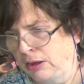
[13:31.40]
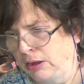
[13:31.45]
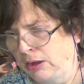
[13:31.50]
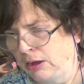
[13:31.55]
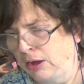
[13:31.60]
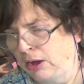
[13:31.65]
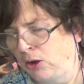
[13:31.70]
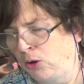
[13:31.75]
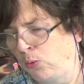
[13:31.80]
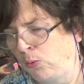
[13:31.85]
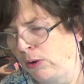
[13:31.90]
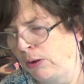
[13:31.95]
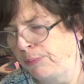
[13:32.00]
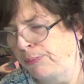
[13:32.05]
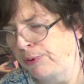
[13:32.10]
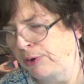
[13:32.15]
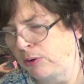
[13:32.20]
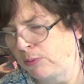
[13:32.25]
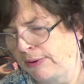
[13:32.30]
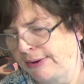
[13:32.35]
what
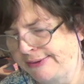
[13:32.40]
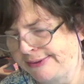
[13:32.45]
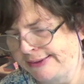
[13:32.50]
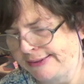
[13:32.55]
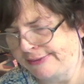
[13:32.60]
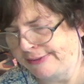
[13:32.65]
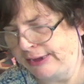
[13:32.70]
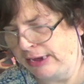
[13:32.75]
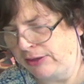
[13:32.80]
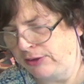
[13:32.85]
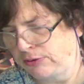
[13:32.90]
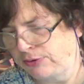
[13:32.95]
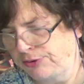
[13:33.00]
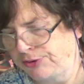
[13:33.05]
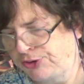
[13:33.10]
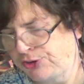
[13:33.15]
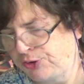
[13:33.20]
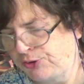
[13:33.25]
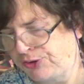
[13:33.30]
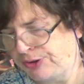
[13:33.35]
book was it? The other,
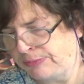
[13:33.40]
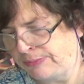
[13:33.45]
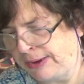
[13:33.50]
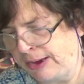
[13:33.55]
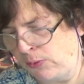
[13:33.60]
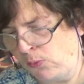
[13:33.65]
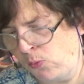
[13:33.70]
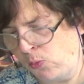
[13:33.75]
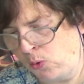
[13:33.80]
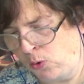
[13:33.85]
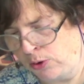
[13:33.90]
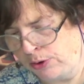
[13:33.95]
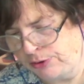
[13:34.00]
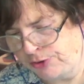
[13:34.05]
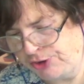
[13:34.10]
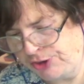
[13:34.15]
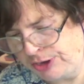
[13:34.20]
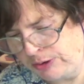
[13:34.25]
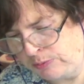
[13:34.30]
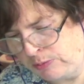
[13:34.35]
Susan May Warren.
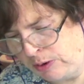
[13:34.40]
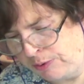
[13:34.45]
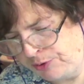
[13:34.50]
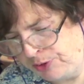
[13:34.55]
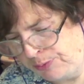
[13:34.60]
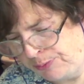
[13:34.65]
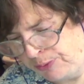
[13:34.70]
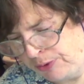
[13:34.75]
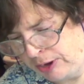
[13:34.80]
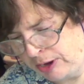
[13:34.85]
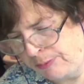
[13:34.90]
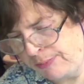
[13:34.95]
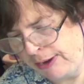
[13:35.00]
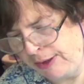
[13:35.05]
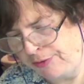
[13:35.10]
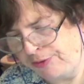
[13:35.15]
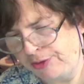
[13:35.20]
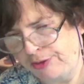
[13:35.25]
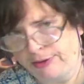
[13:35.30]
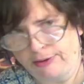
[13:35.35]
She wrote the book
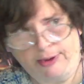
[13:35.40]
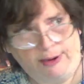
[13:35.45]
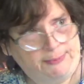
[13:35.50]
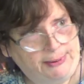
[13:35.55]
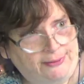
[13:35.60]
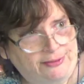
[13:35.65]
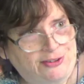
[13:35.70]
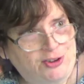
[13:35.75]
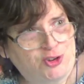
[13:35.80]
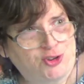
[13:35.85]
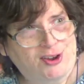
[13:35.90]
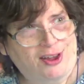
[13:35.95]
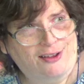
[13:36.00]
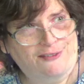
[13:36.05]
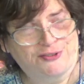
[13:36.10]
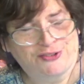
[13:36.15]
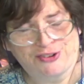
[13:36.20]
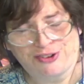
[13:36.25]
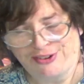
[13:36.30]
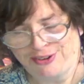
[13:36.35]
about the
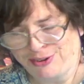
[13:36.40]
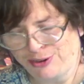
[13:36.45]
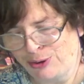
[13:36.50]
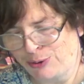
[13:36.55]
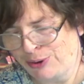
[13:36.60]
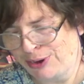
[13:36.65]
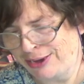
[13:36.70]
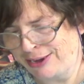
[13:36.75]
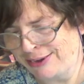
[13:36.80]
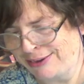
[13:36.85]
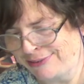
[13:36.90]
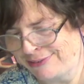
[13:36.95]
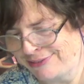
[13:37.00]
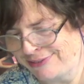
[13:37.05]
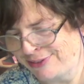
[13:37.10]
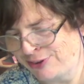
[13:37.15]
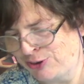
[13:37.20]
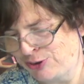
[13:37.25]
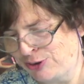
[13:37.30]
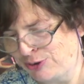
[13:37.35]
chefs. Okay,
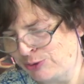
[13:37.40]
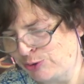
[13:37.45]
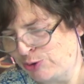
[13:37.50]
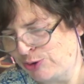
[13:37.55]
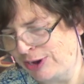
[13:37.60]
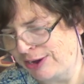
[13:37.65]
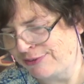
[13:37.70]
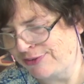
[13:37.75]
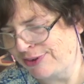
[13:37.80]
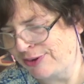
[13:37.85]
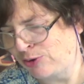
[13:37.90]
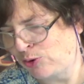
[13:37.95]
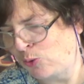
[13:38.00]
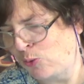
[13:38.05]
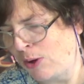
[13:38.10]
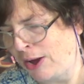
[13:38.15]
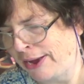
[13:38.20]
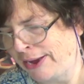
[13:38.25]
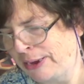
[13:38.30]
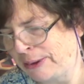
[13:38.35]
the two chefs in
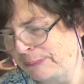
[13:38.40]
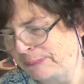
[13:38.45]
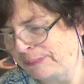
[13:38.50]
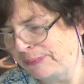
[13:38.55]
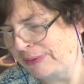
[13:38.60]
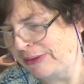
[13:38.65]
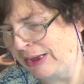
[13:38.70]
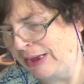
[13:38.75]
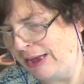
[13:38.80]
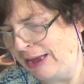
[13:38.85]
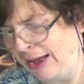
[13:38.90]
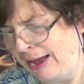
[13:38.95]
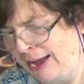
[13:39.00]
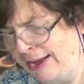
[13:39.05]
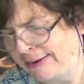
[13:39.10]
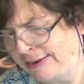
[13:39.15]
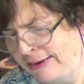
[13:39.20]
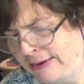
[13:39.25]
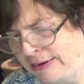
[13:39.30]
Hawaii. I need to